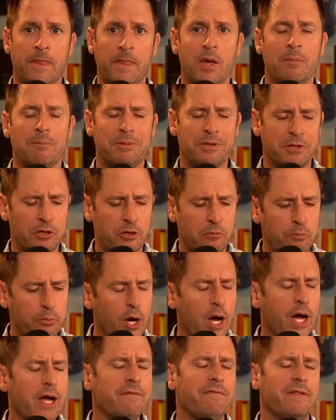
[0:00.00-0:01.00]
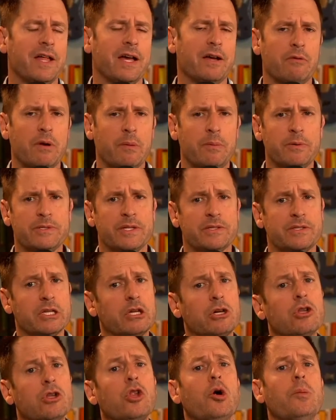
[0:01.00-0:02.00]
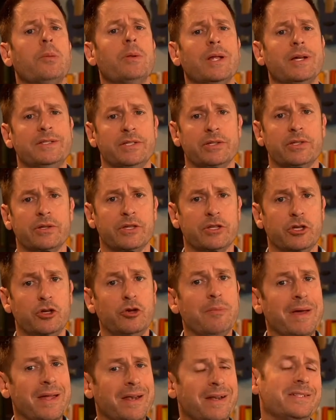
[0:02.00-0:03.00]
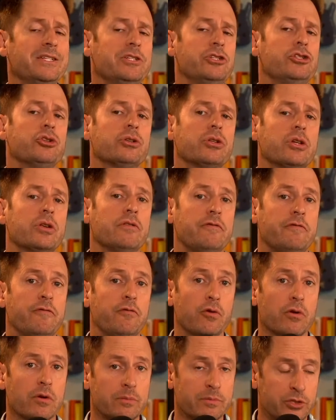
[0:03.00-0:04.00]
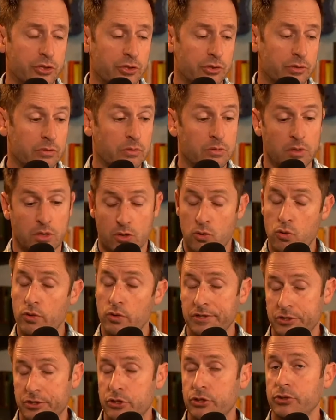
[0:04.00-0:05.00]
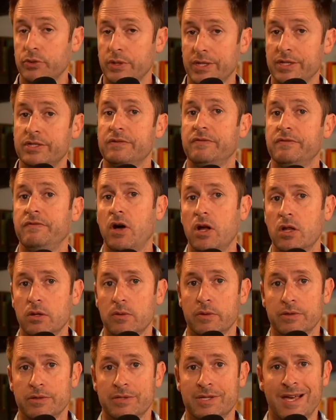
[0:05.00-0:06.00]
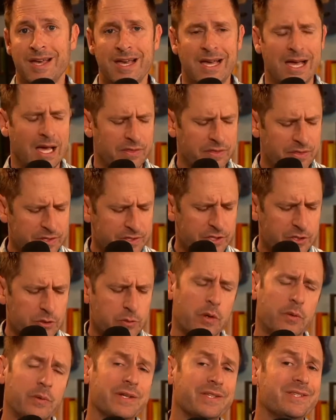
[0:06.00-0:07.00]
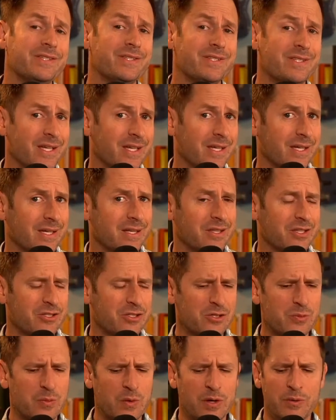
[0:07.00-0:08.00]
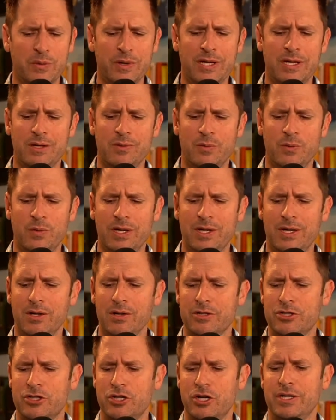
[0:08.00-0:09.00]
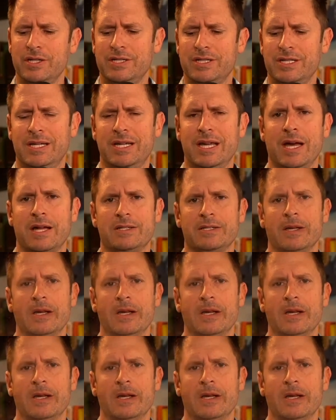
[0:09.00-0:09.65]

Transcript: But the pride flag represents a global ideal that humanity should conform to, according to its followers. And this is what we see. And this is what we are starting to get.